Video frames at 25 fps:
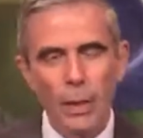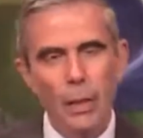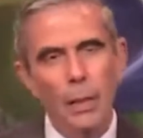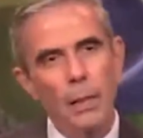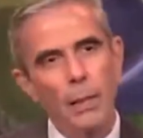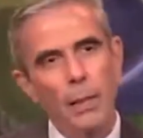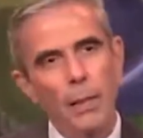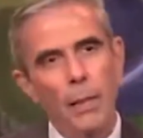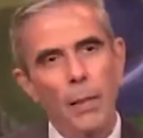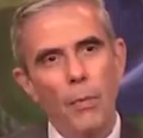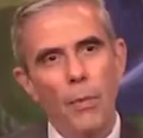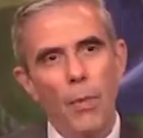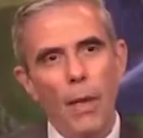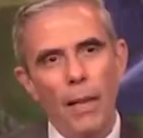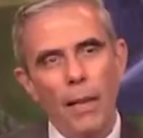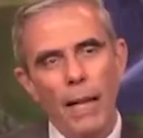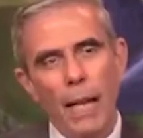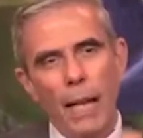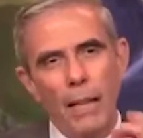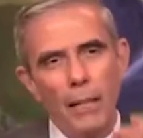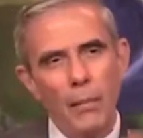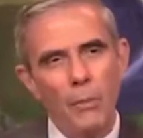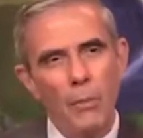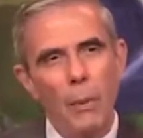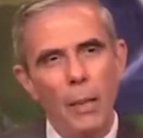that that
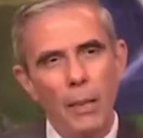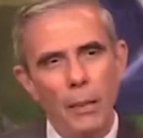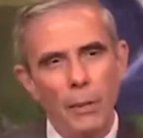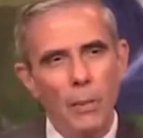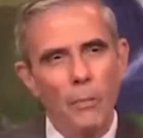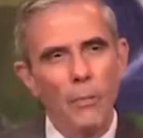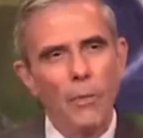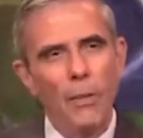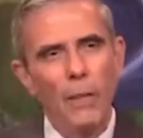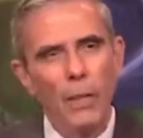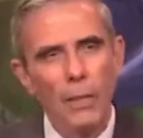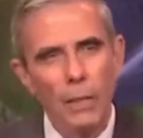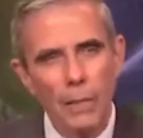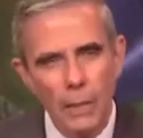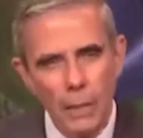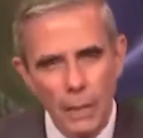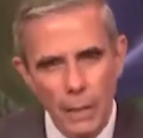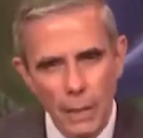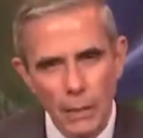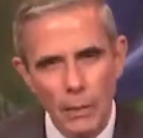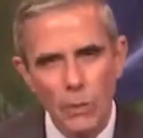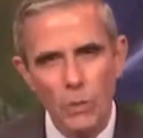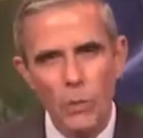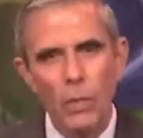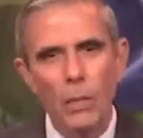aspect of
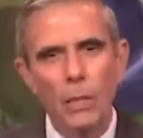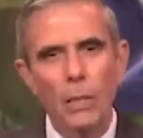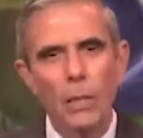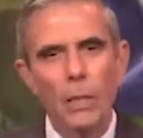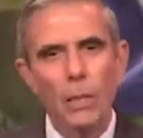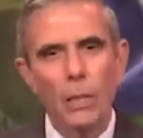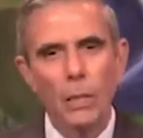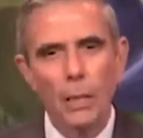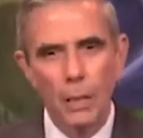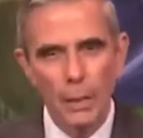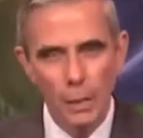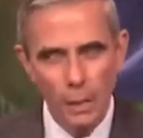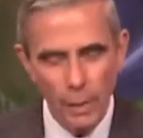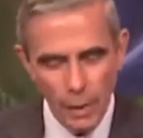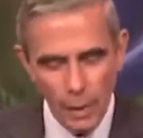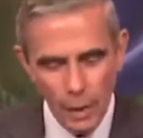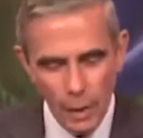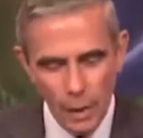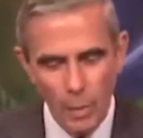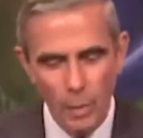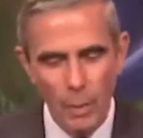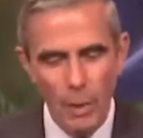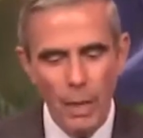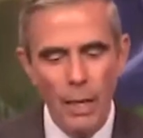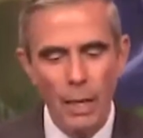conditioned,
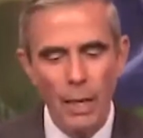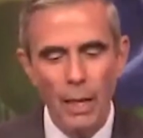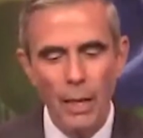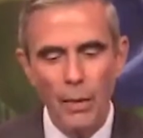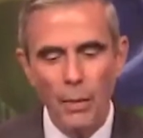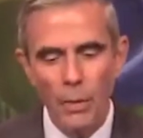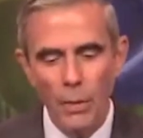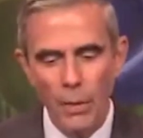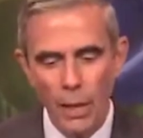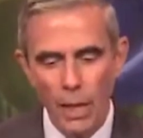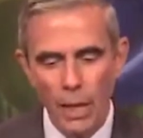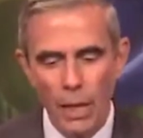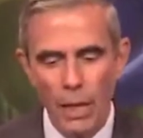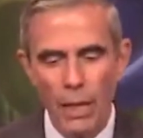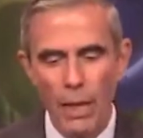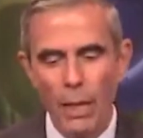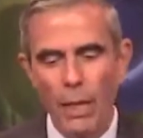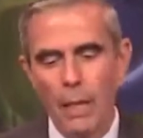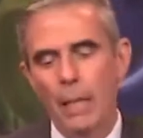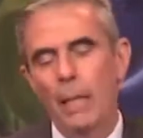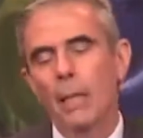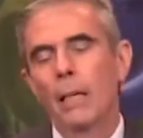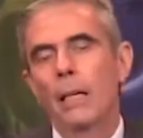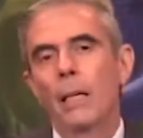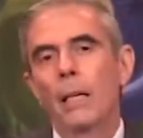limiting
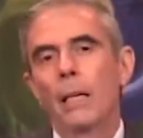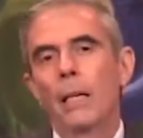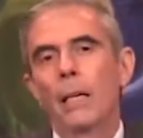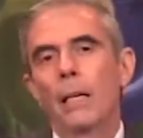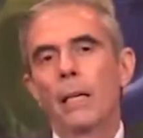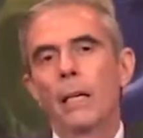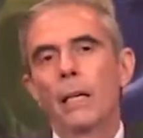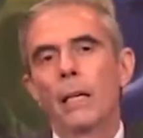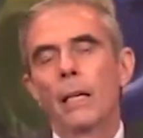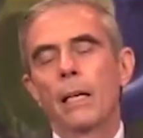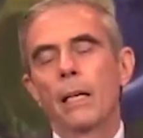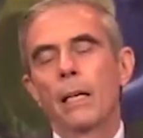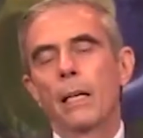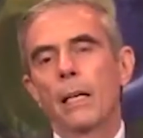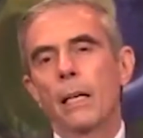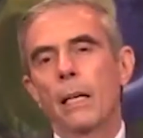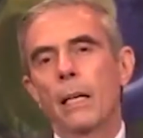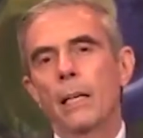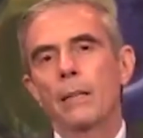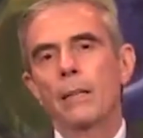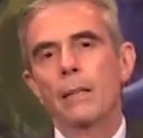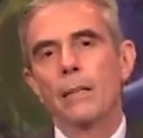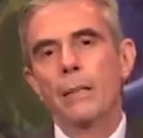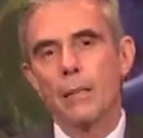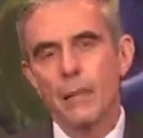thinking can
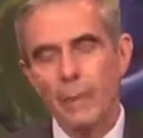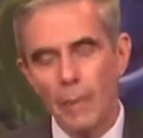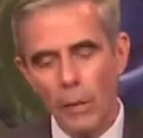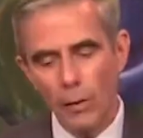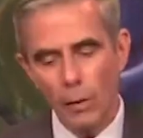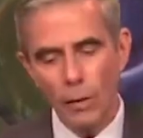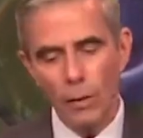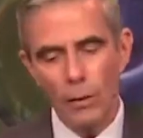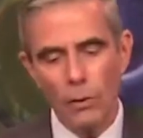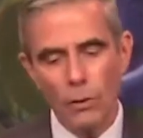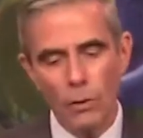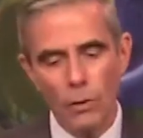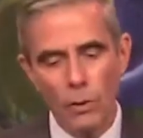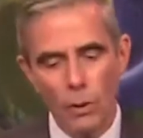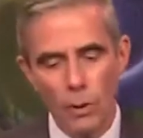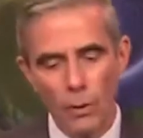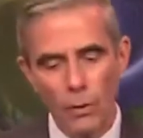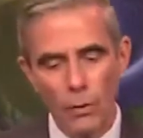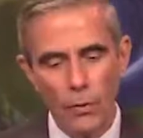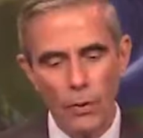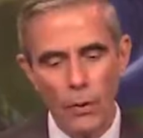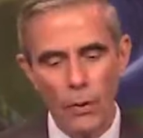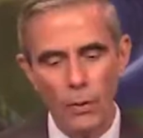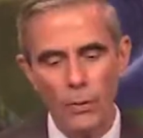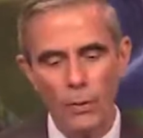still
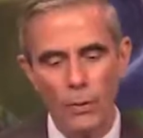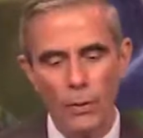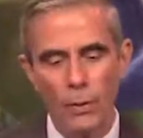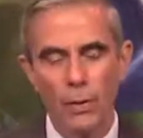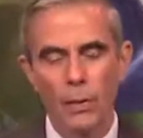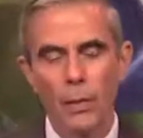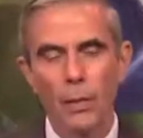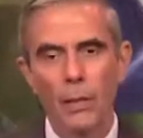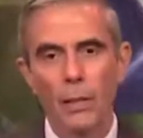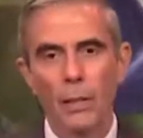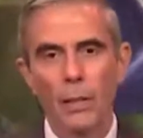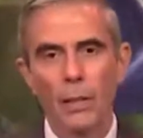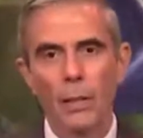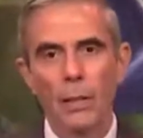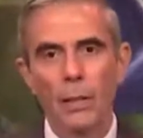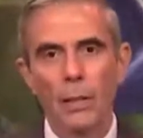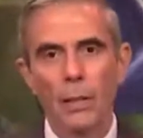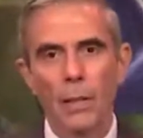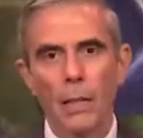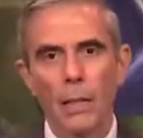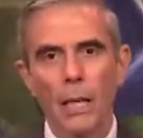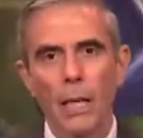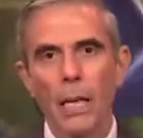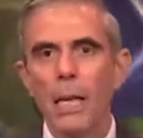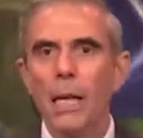surface
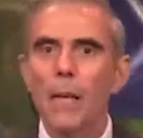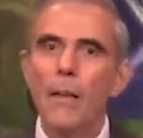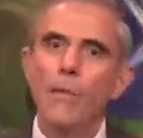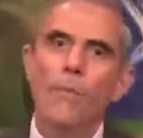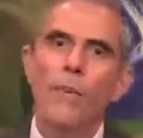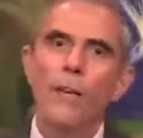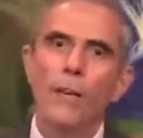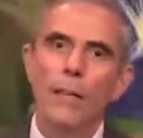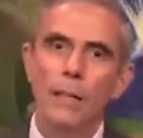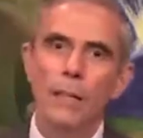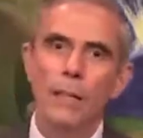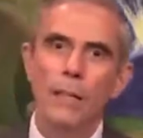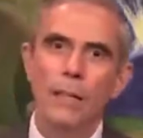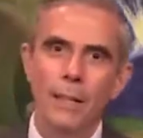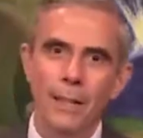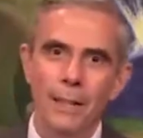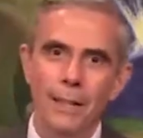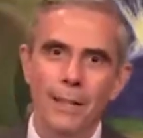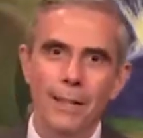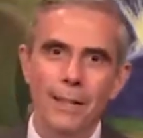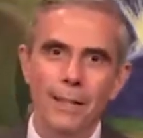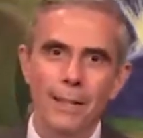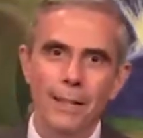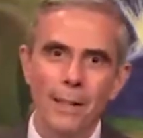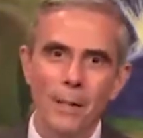even
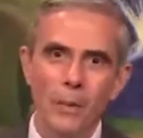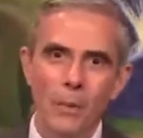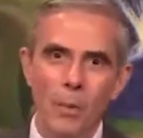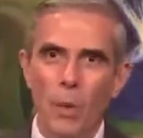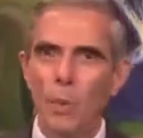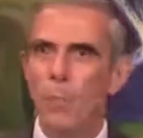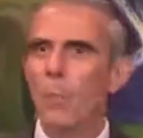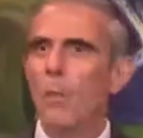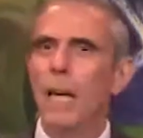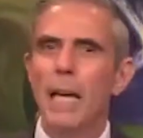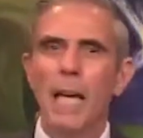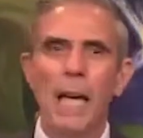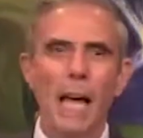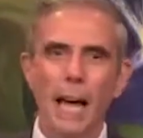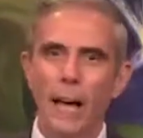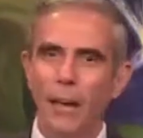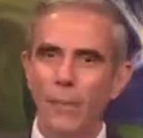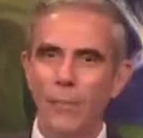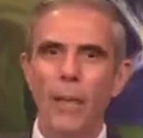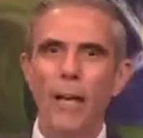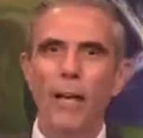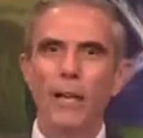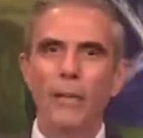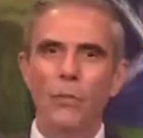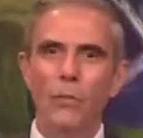when we have
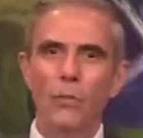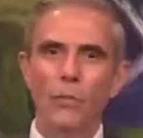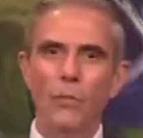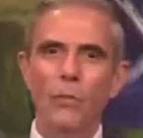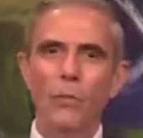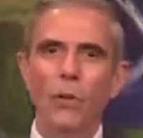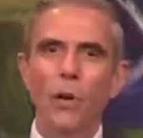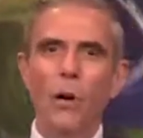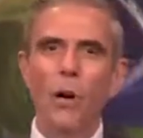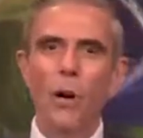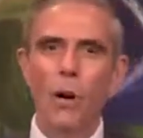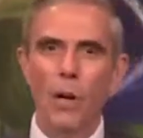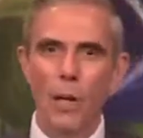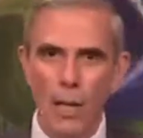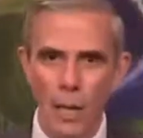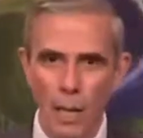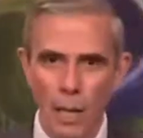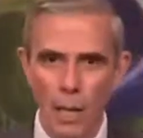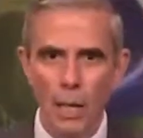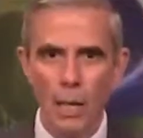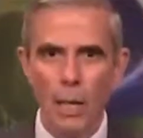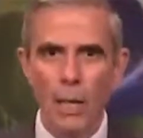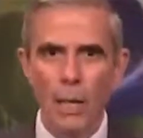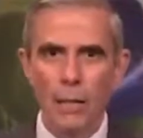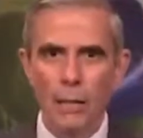that strong
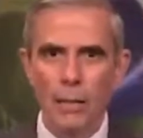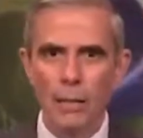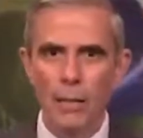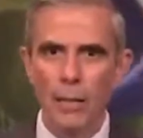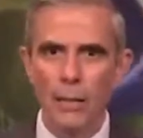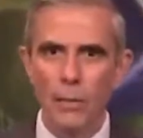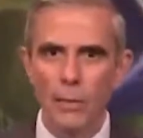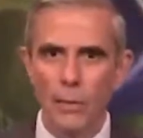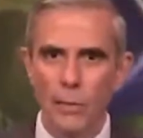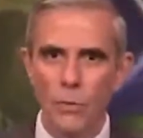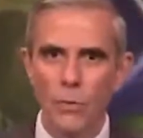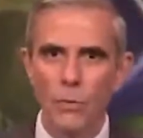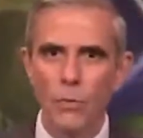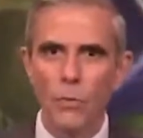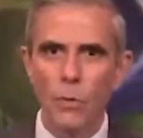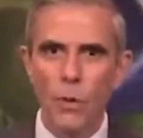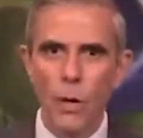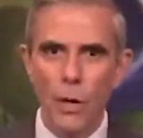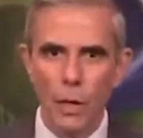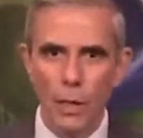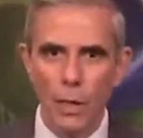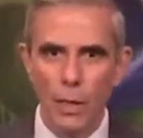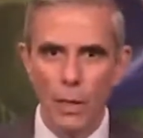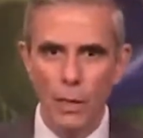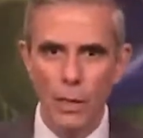sense of
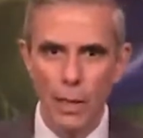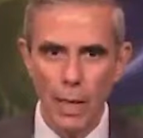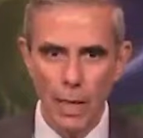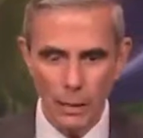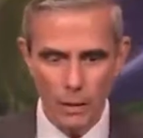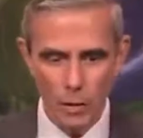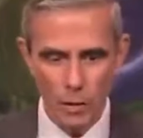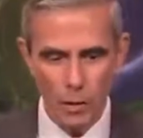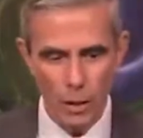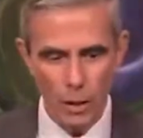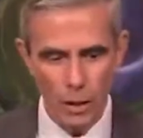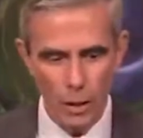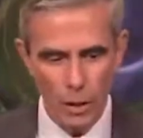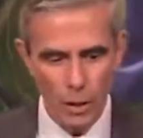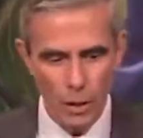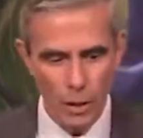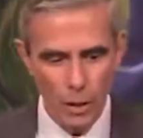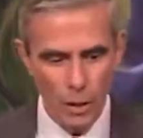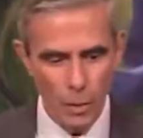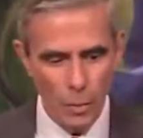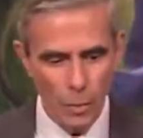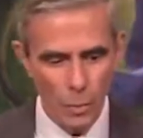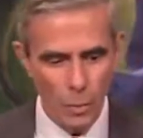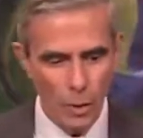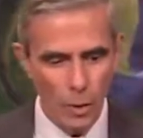strong connection
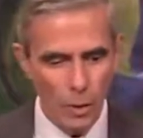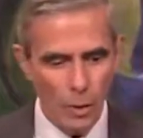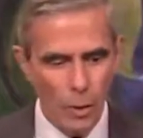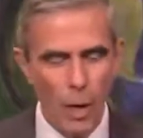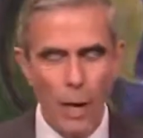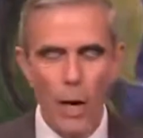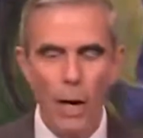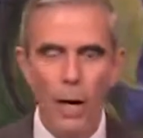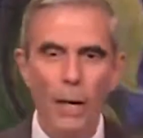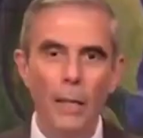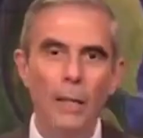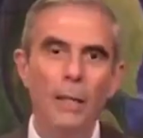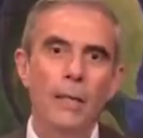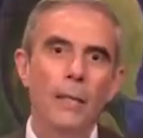with God.